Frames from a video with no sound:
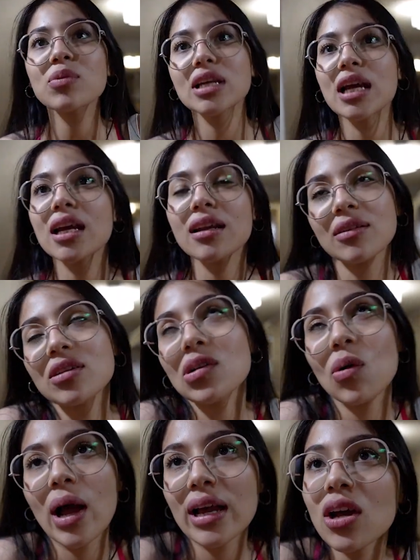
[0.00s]
pues I can, you
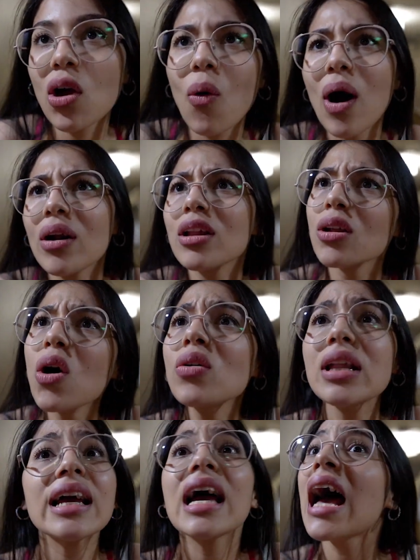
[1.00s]
know, I can go out alone.
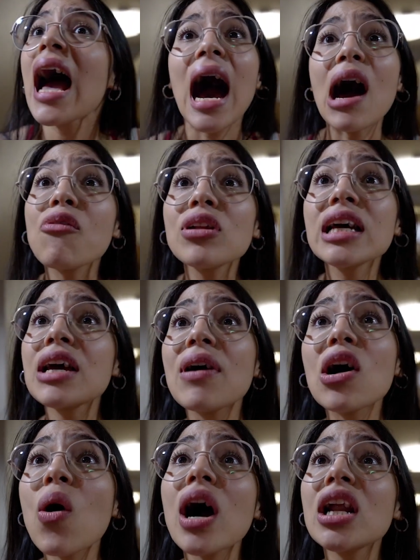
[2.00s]
Like, I feel like oh, if
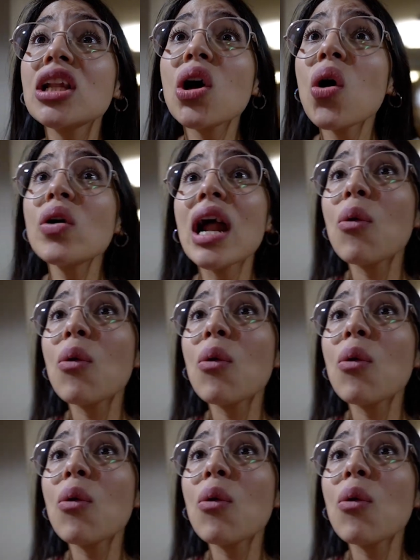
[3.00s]
I go out alone,